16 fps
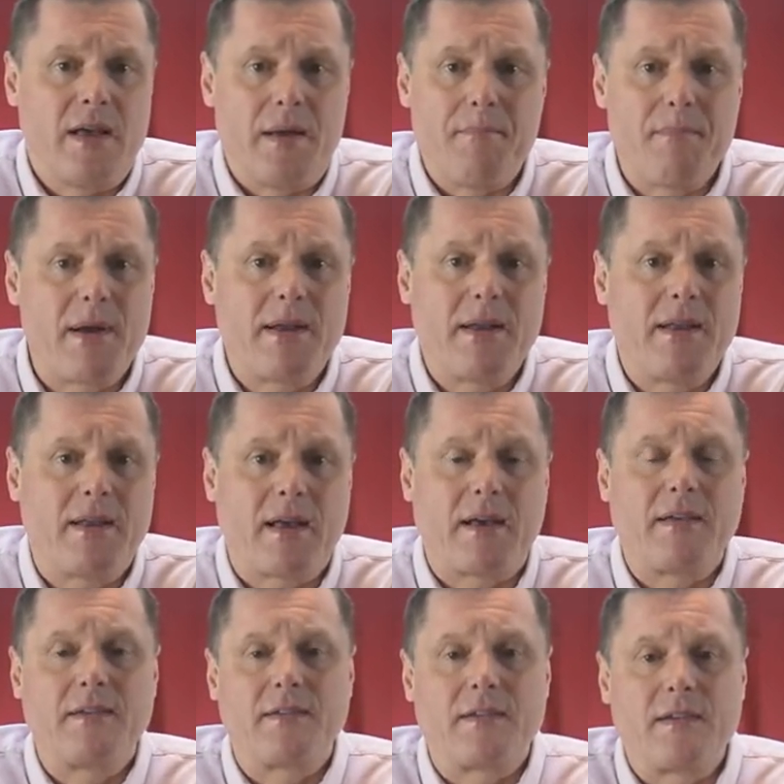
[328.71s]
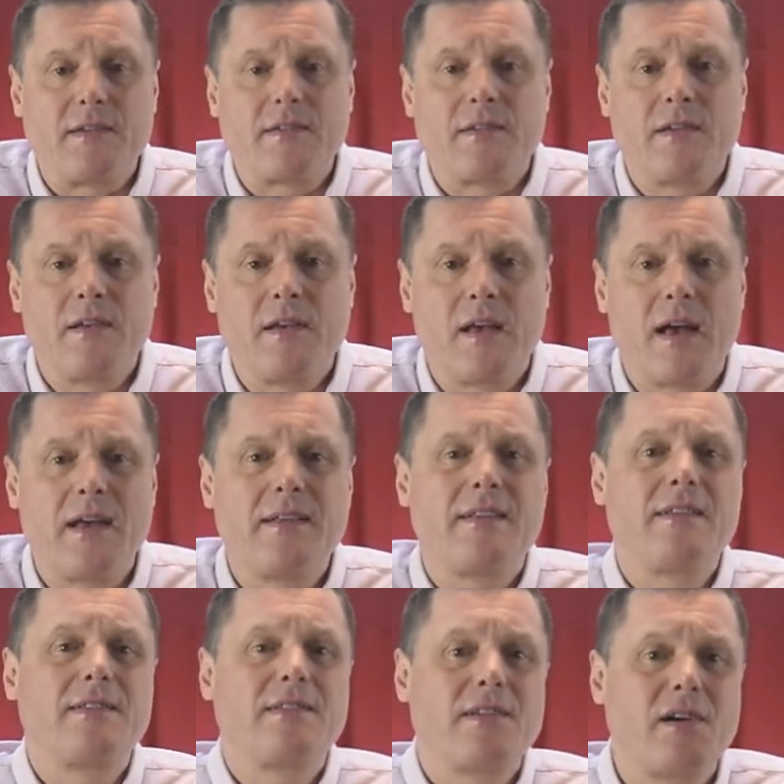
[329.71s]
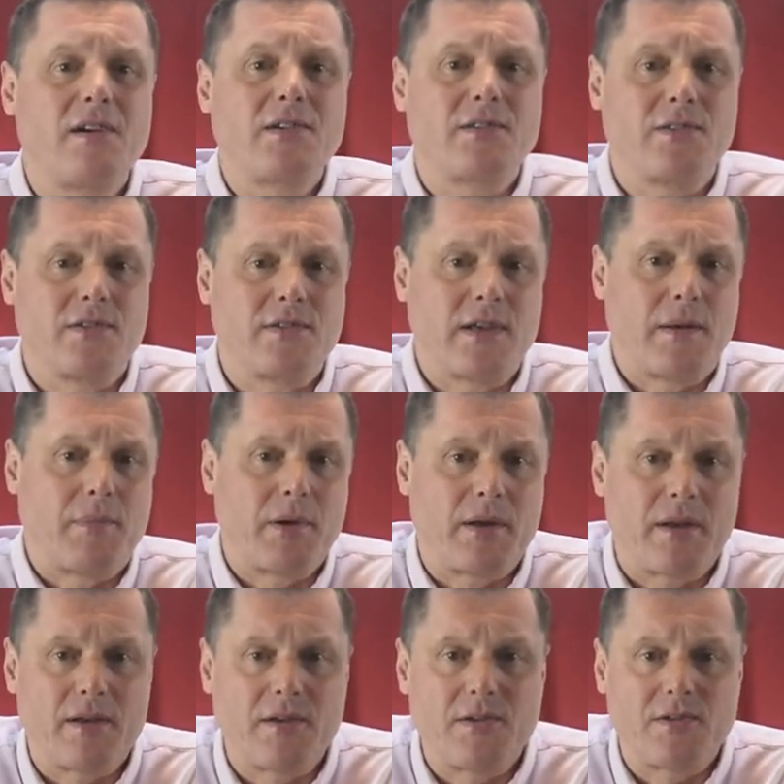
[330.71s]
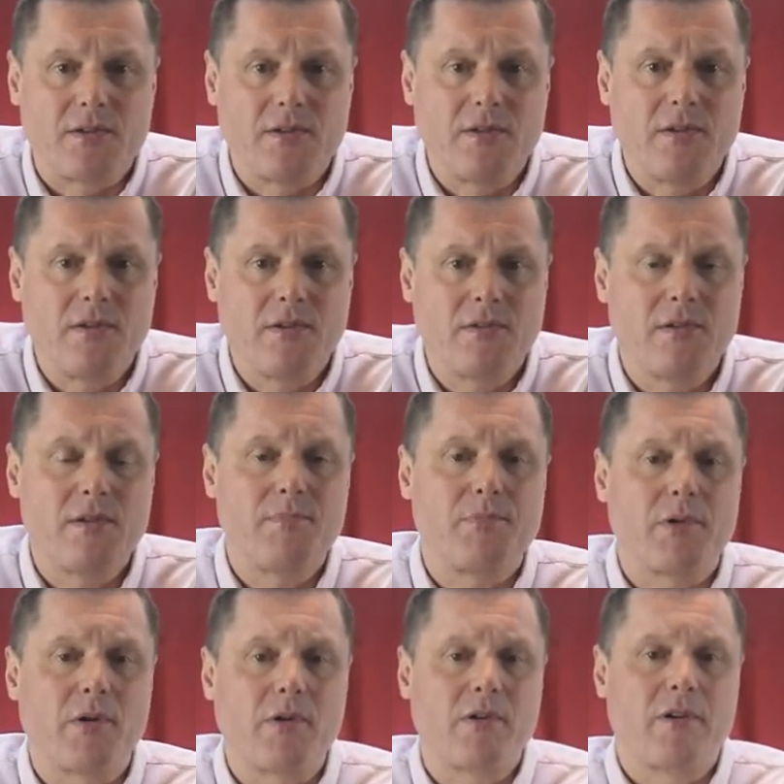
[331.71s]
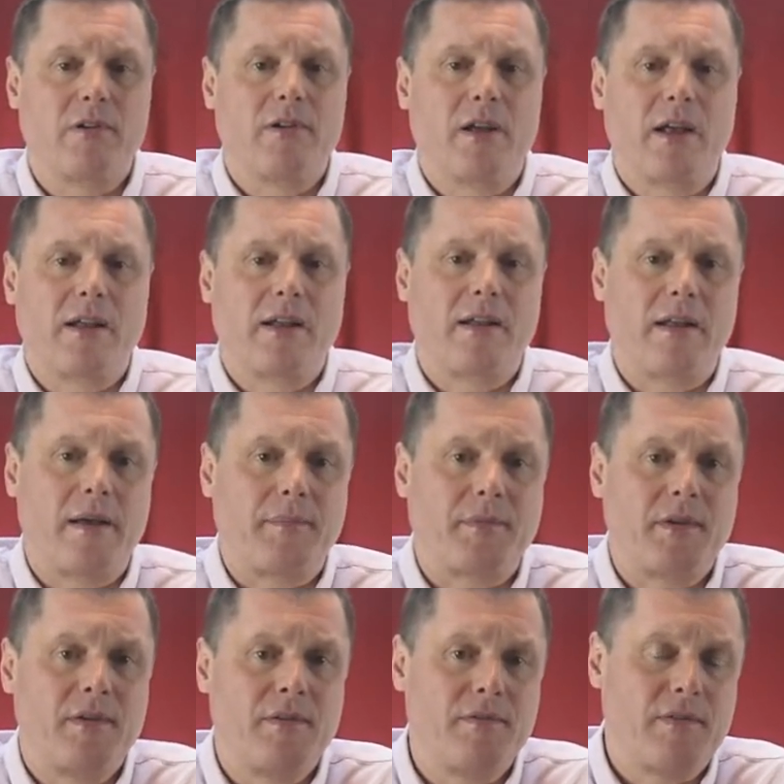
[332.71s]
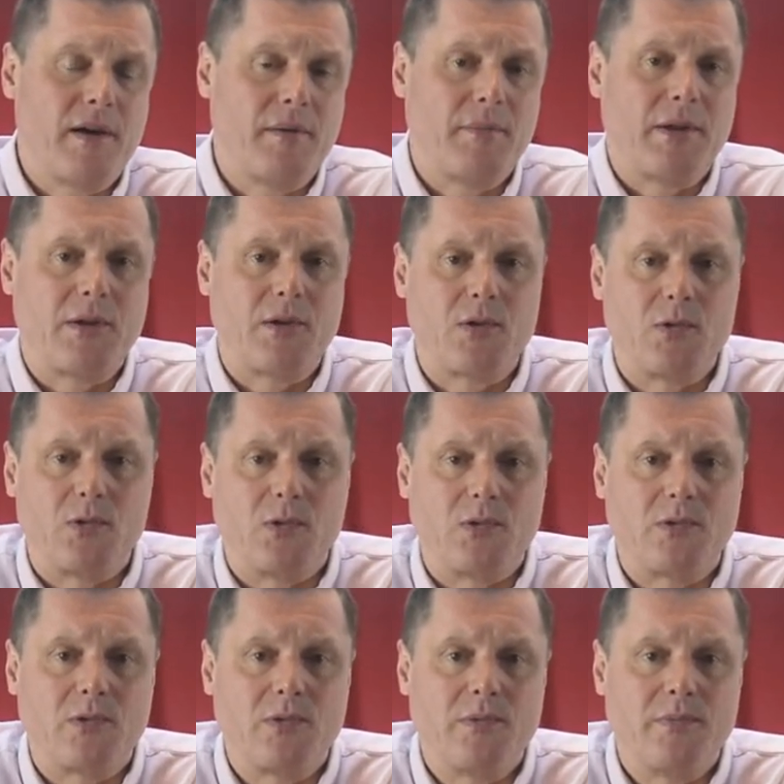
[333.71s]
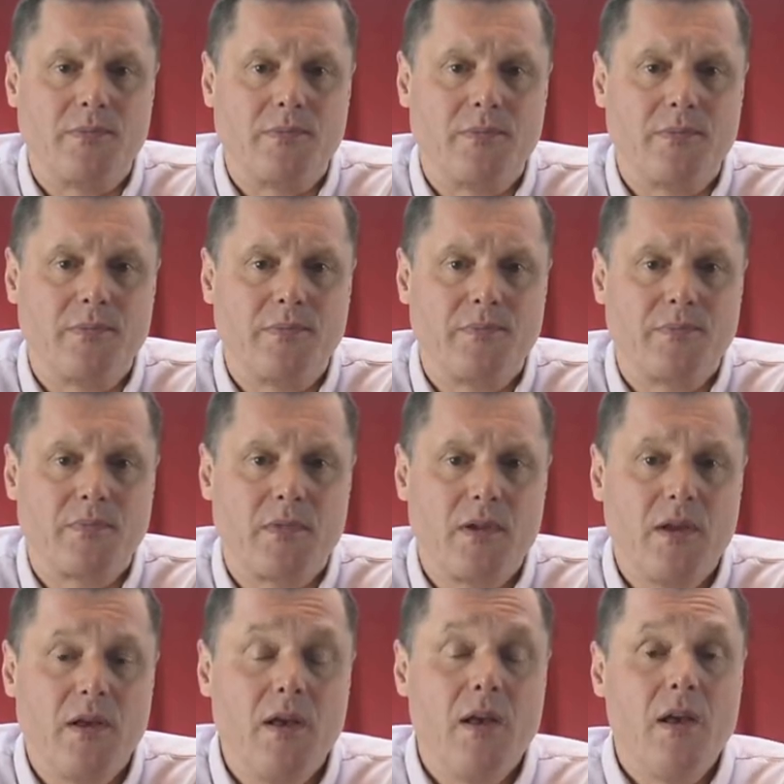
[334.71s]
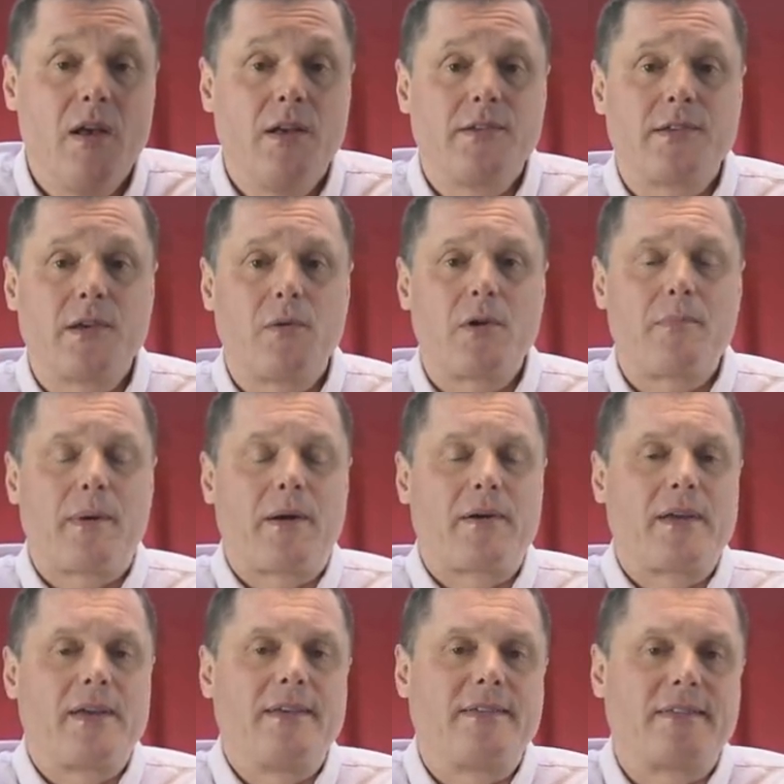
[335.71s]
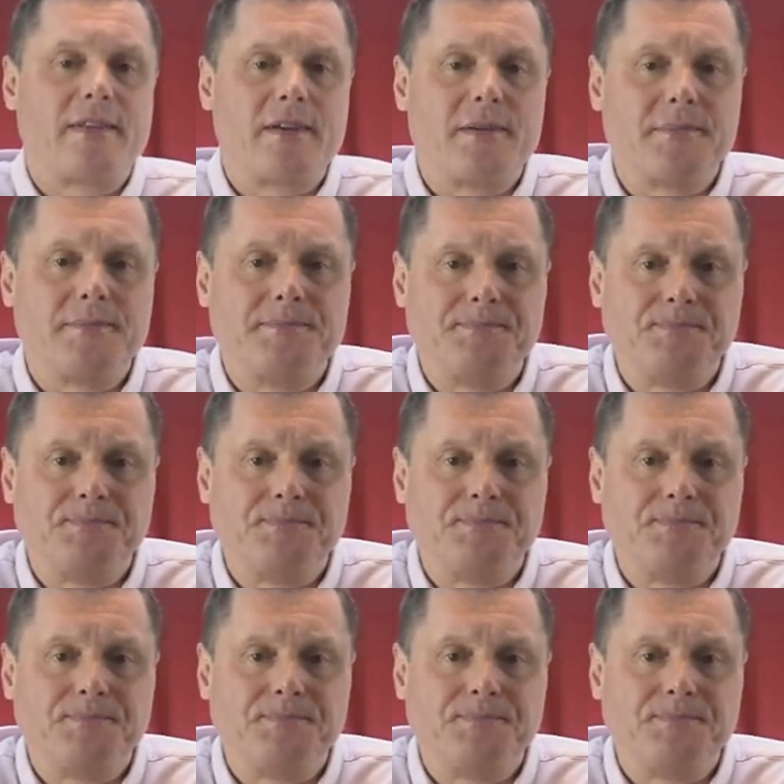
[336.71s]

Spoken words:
in many cases, a disastrous application to the broken and inept family court. So what about Easter?